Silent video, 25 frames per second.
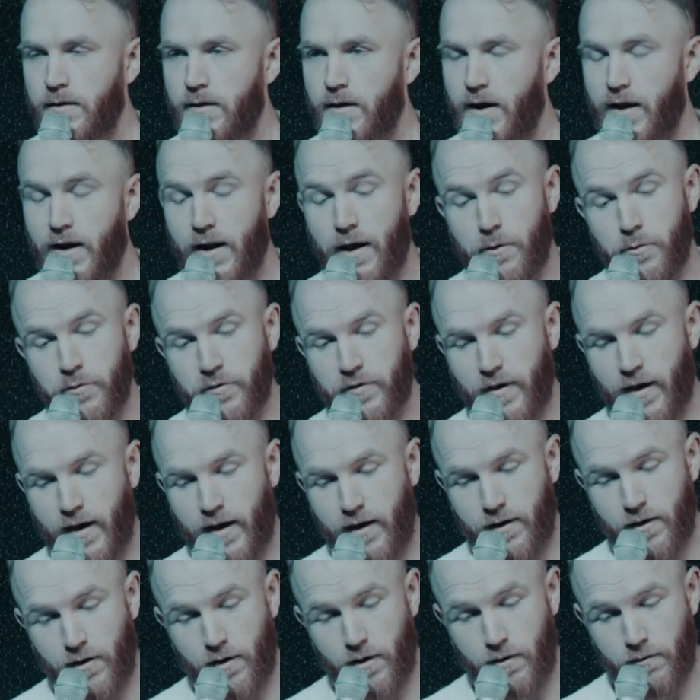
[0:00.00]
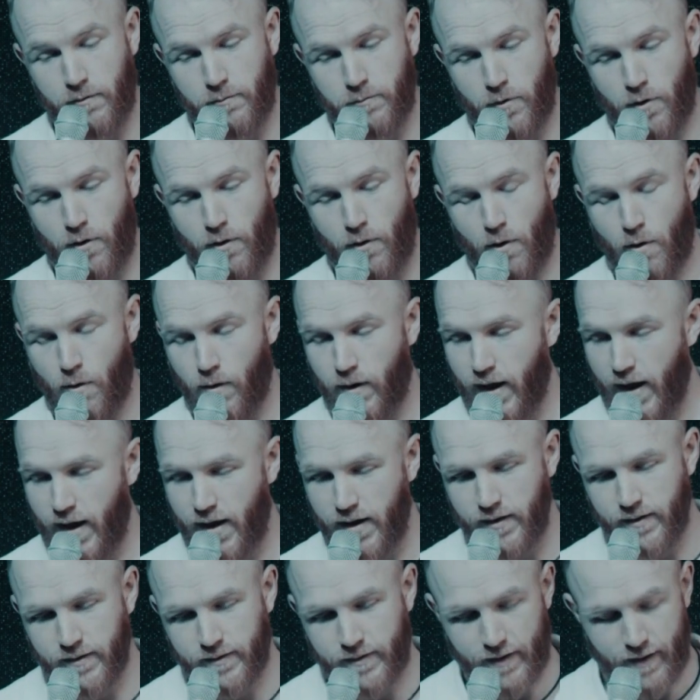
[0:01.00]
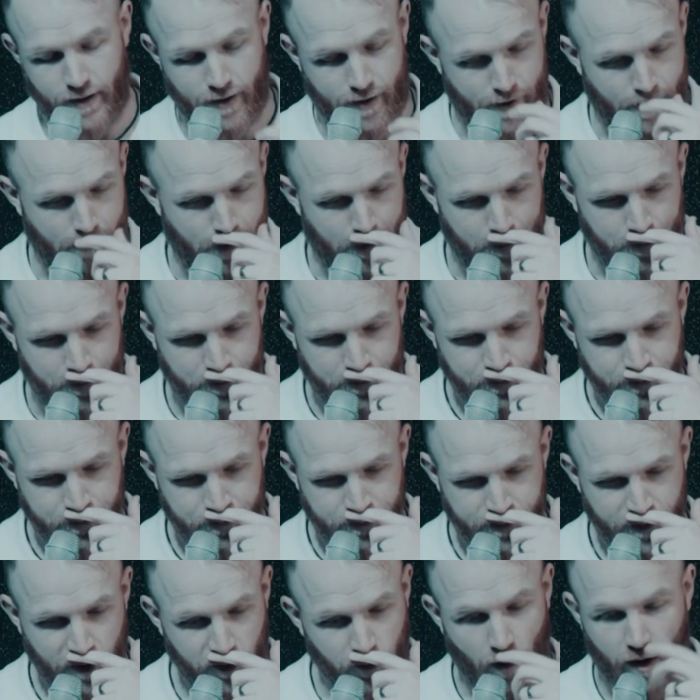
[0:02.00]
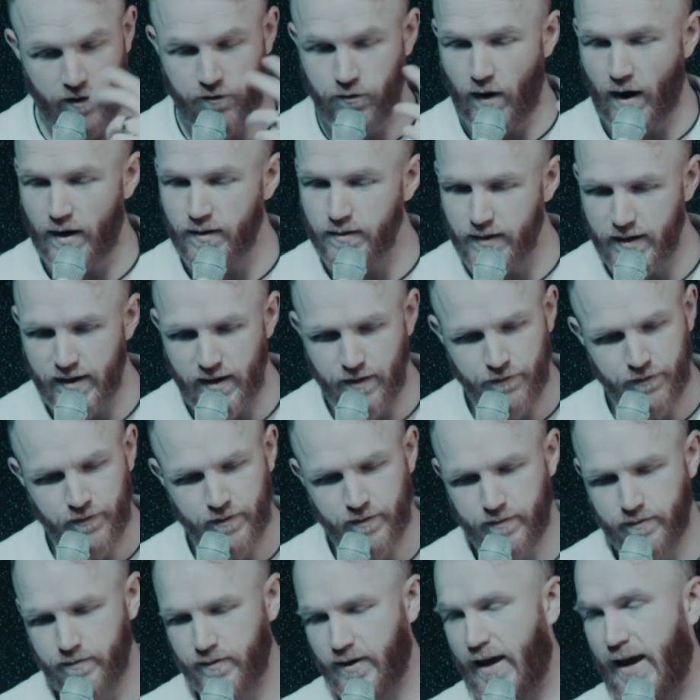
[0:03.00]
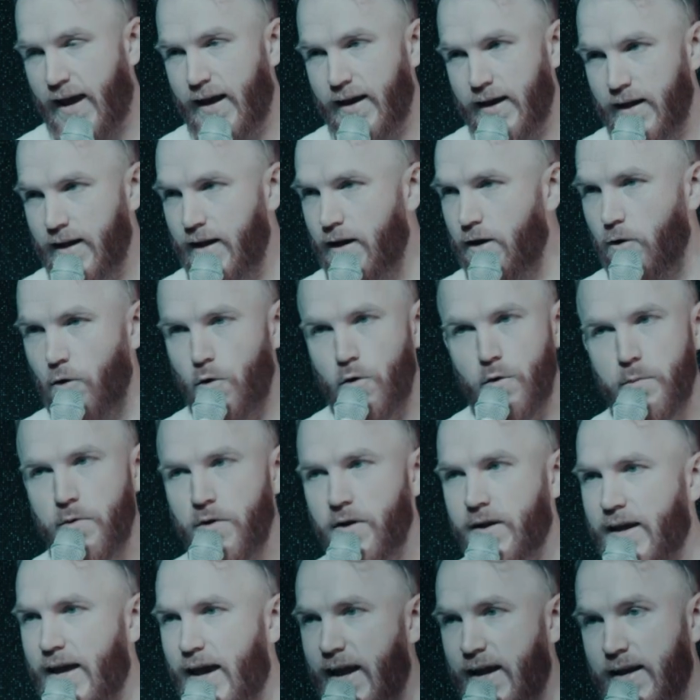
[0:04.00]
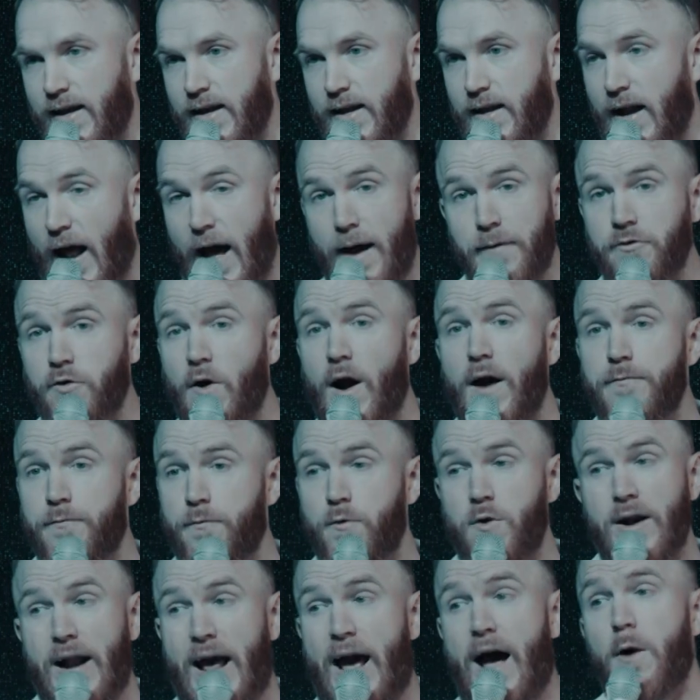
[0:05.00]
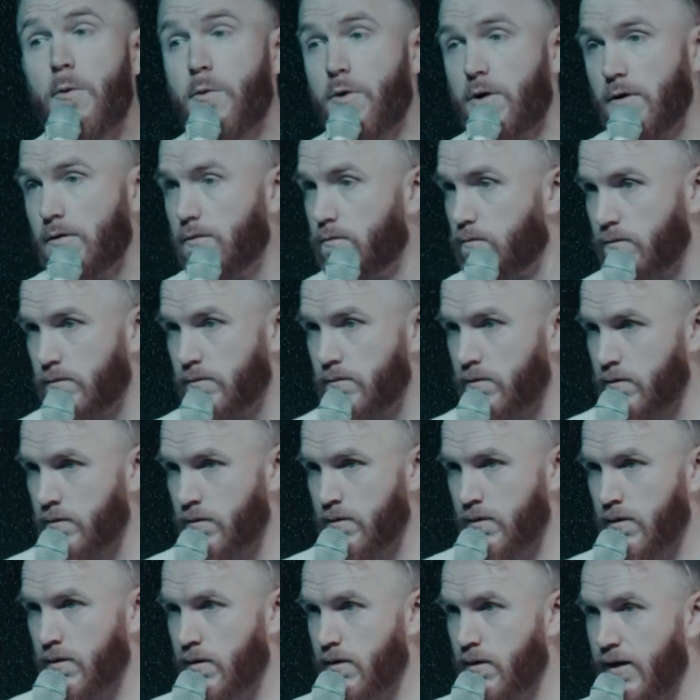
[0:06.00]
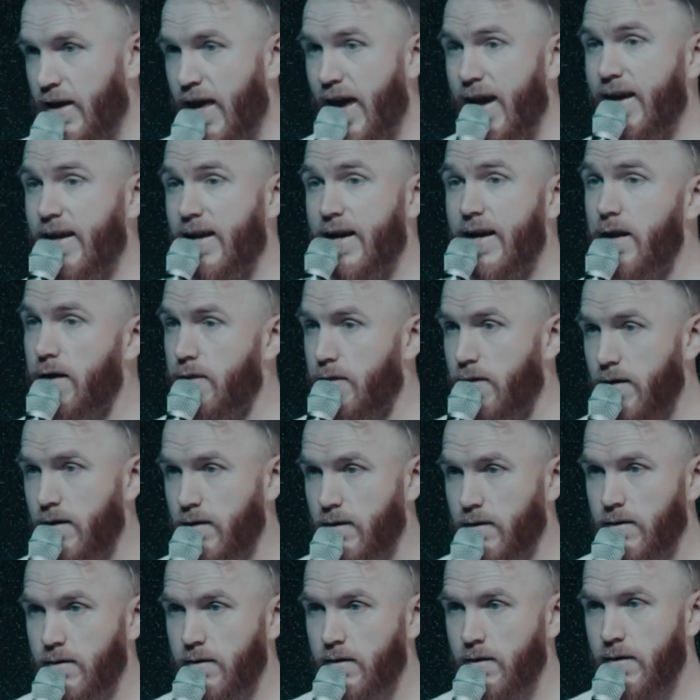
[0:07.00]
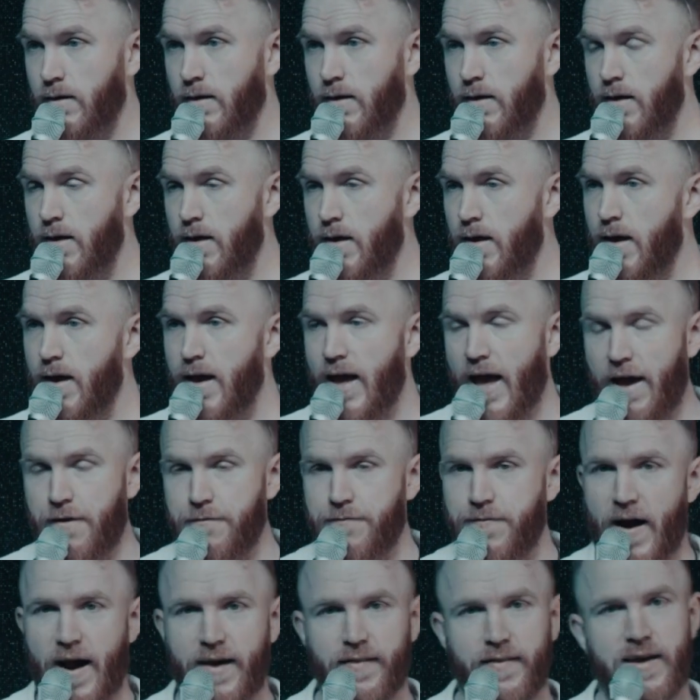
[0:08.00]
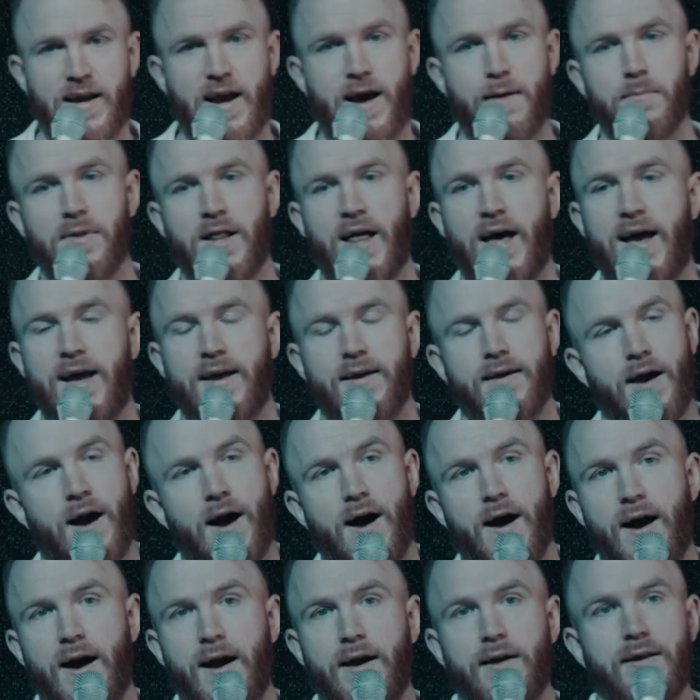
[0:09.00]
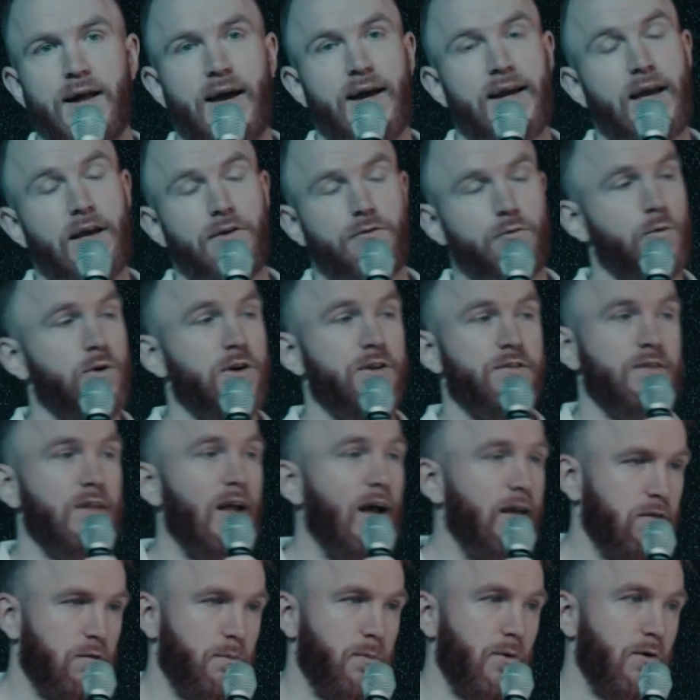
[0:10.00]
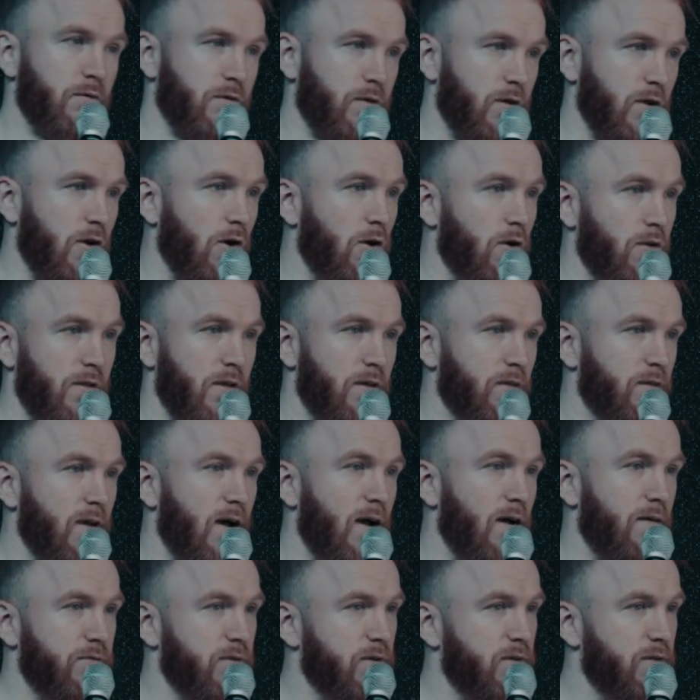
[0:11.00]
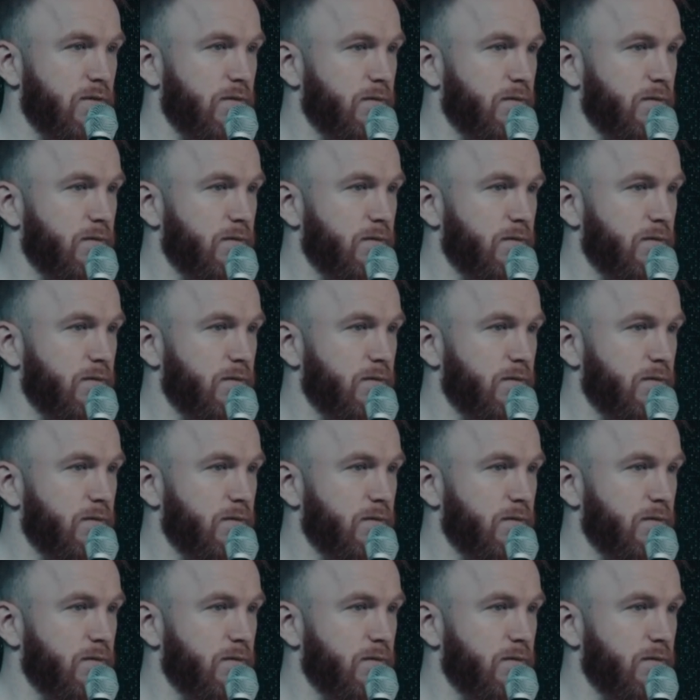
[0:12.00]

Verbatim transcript: And I was like, Okay. Um, so I try Lyft, can't get it. Uber, can't get it. I try for an hour, can't get anything. And finally, I'm like, All right, I guess we're just not supposed to go to this conference.